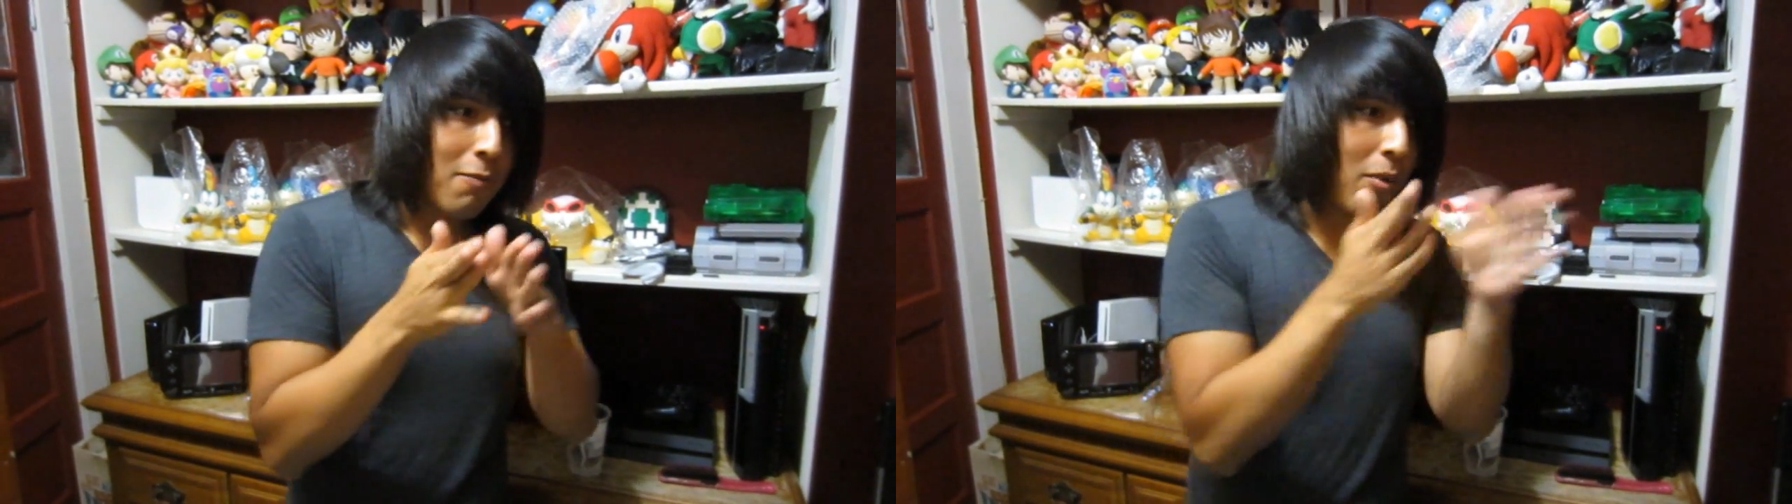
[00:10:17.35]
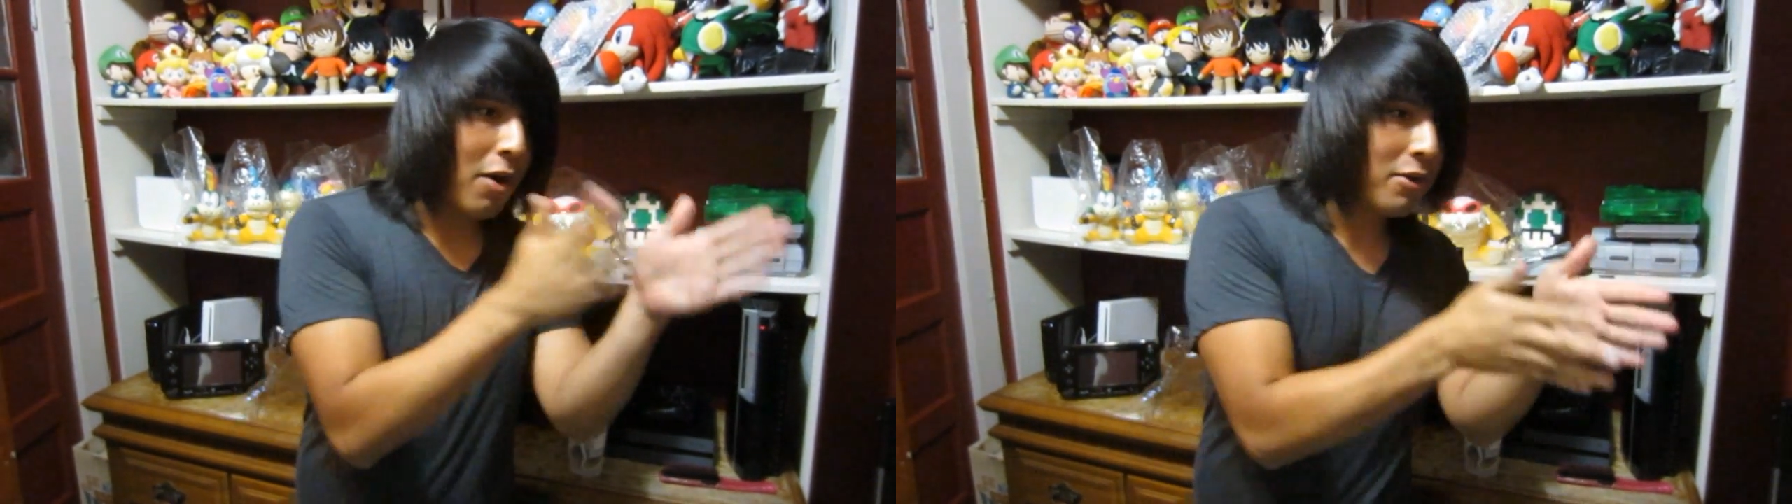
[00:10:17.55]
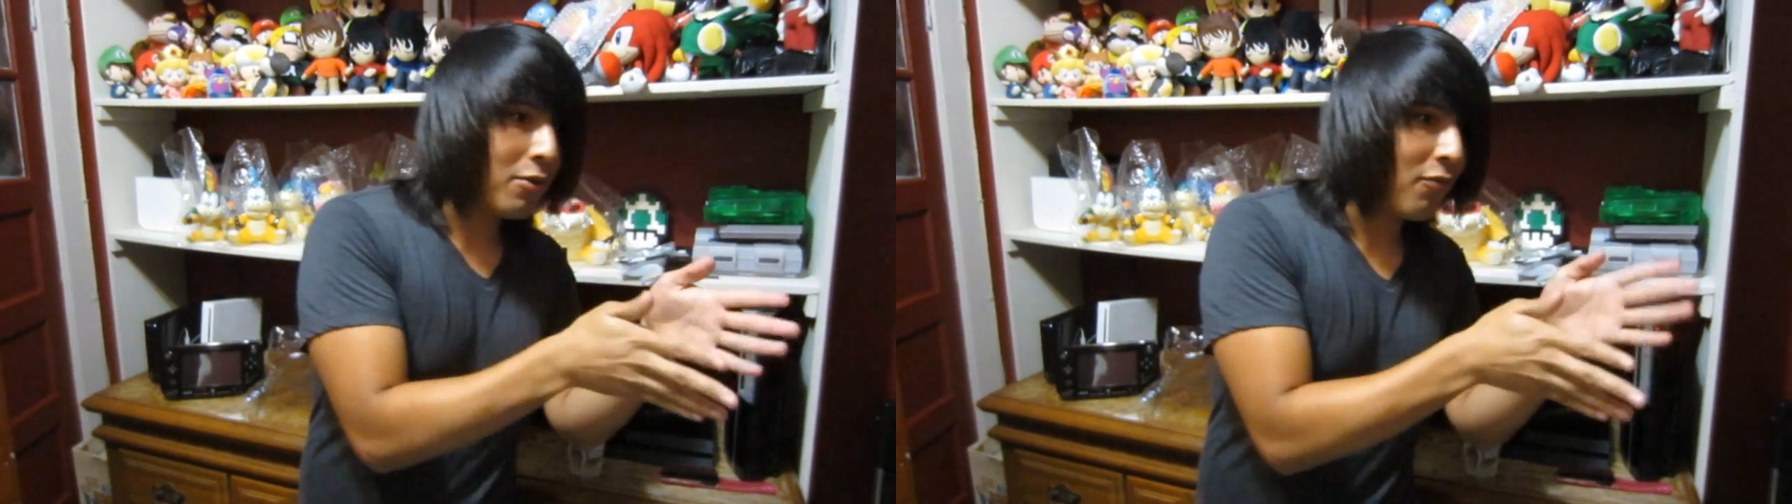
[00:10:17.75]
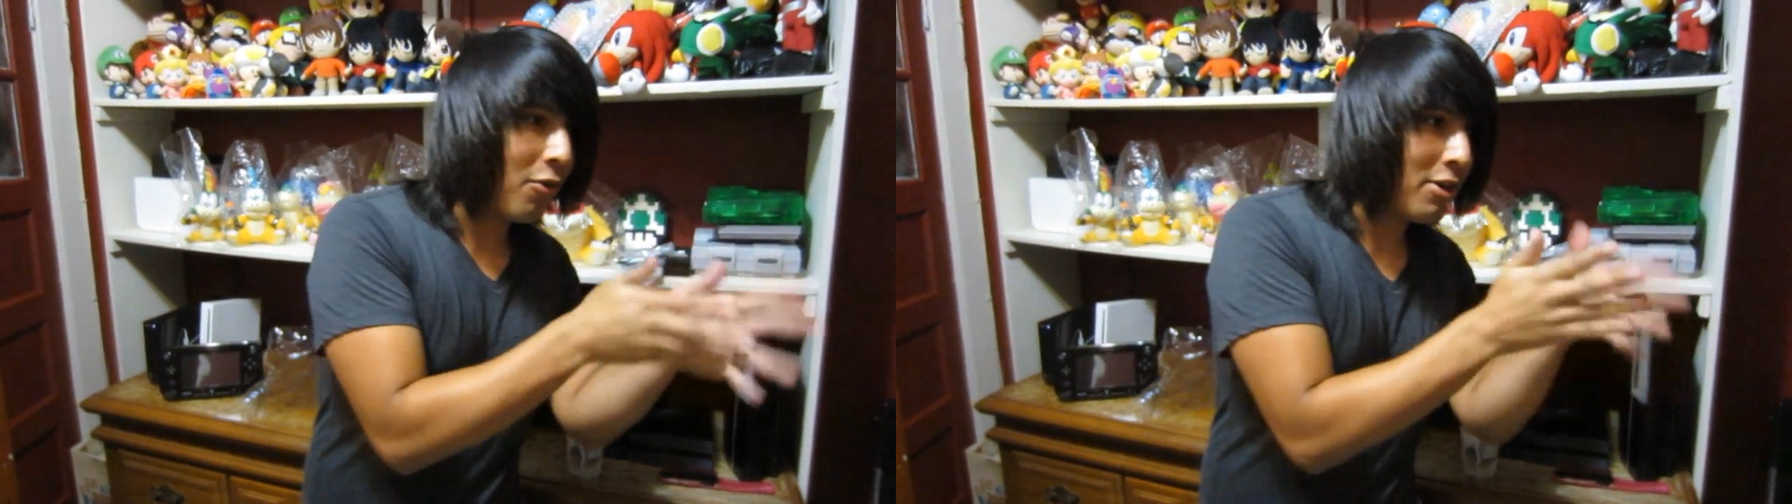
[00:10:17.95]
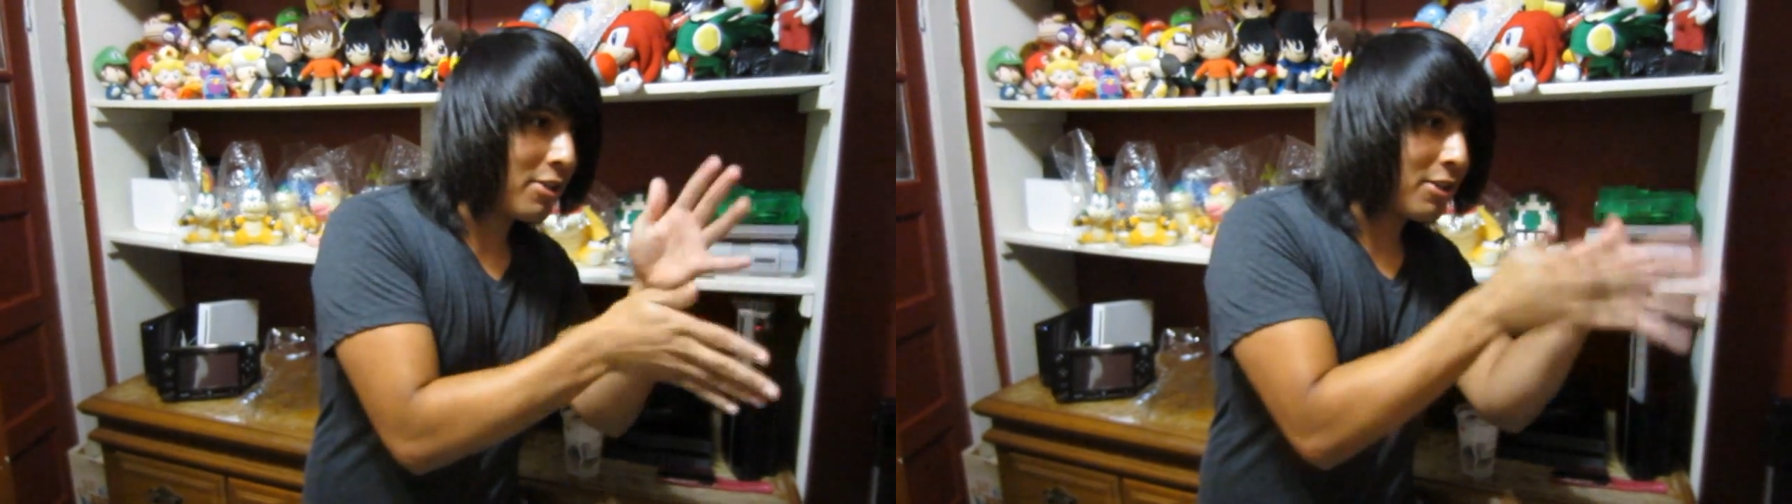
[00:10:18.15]
Mario
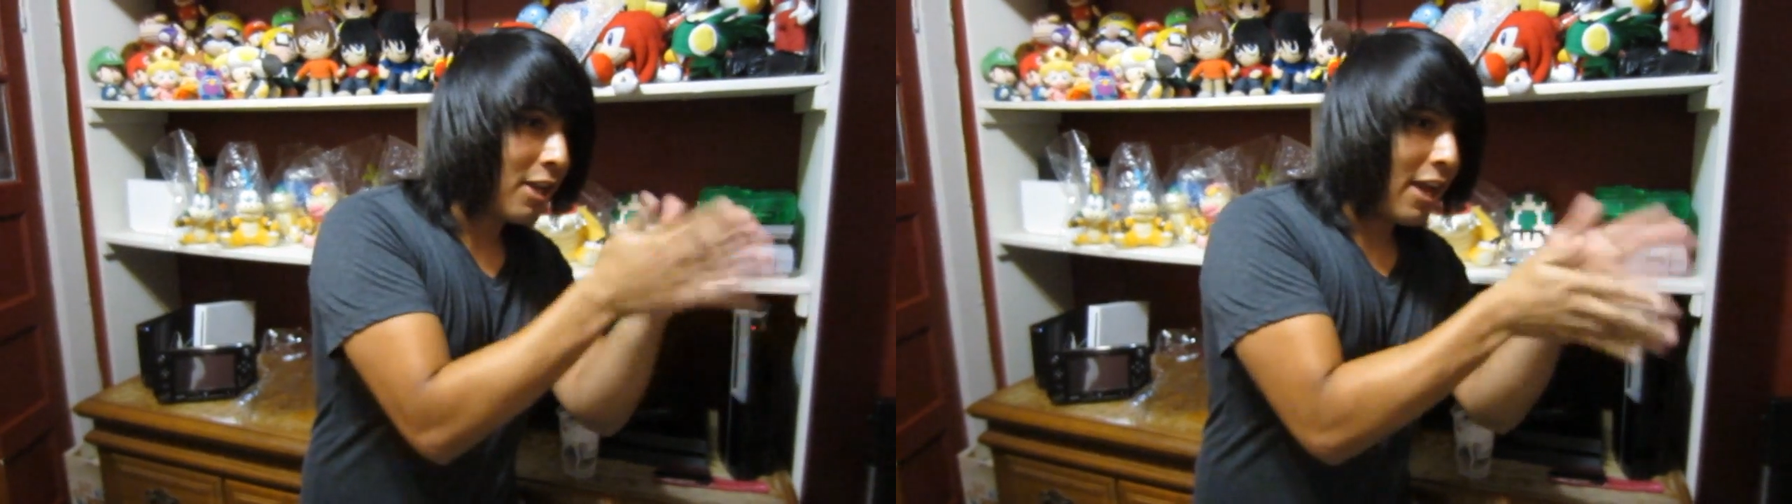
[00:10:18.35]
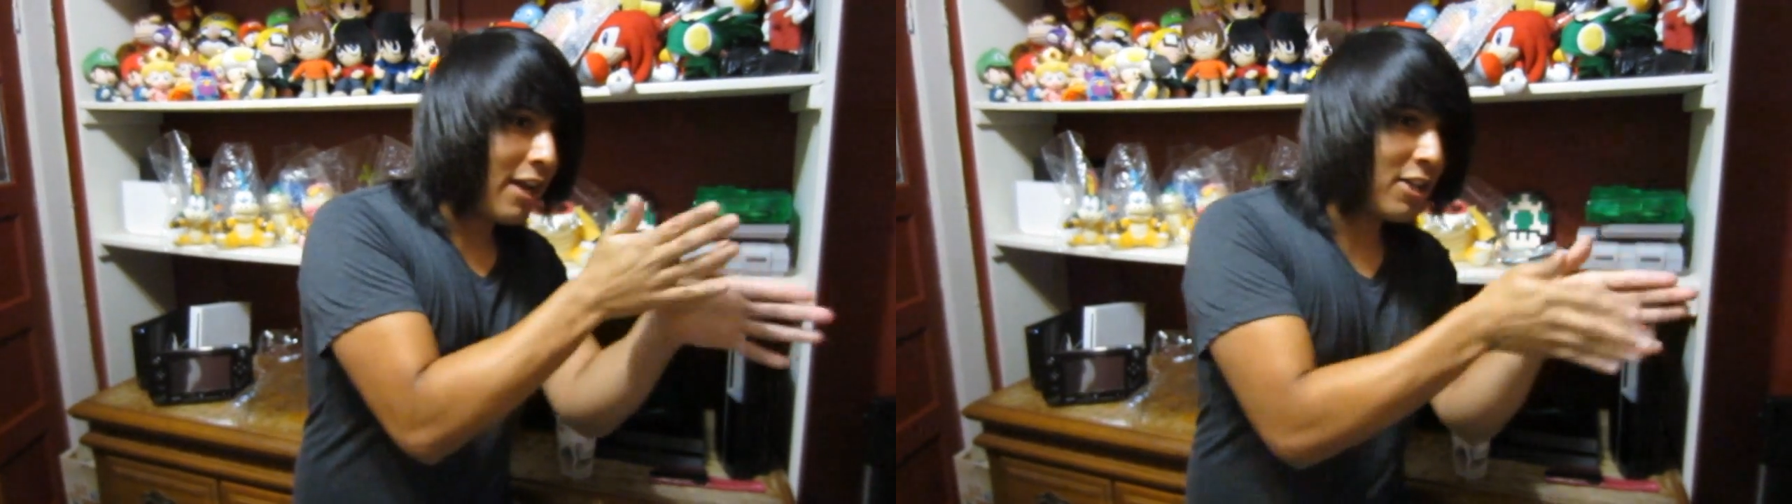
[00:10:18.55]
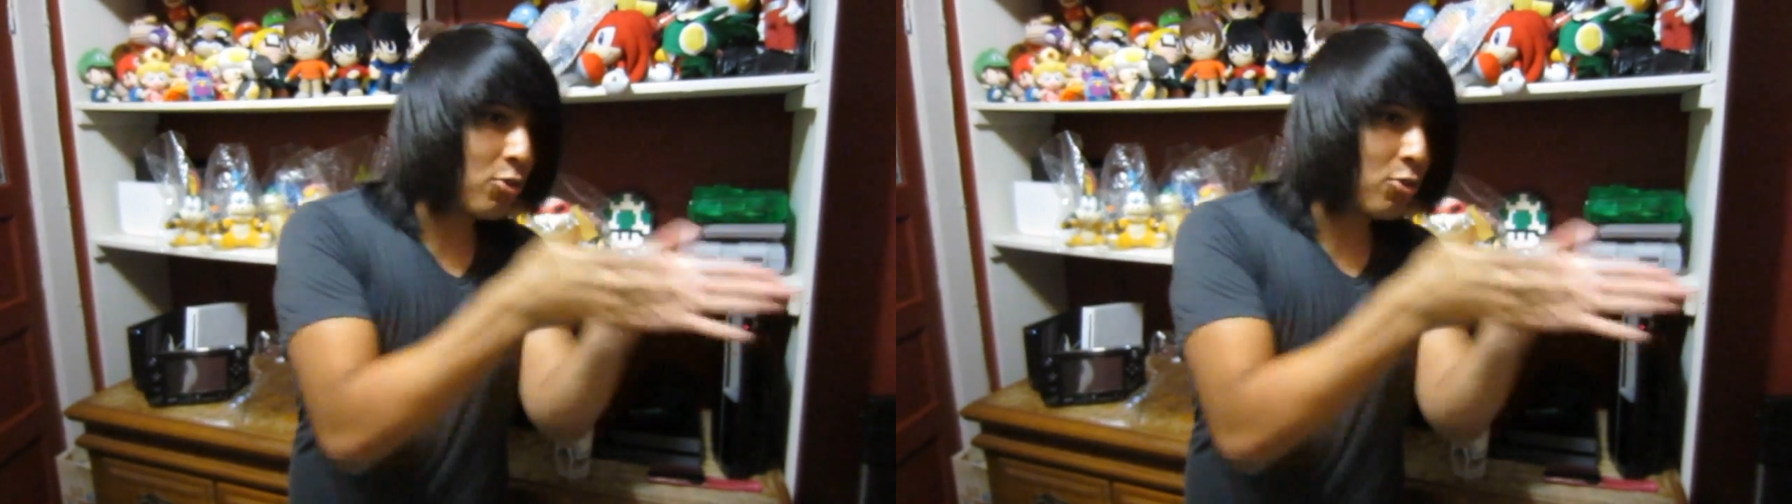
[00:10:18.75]
voice, and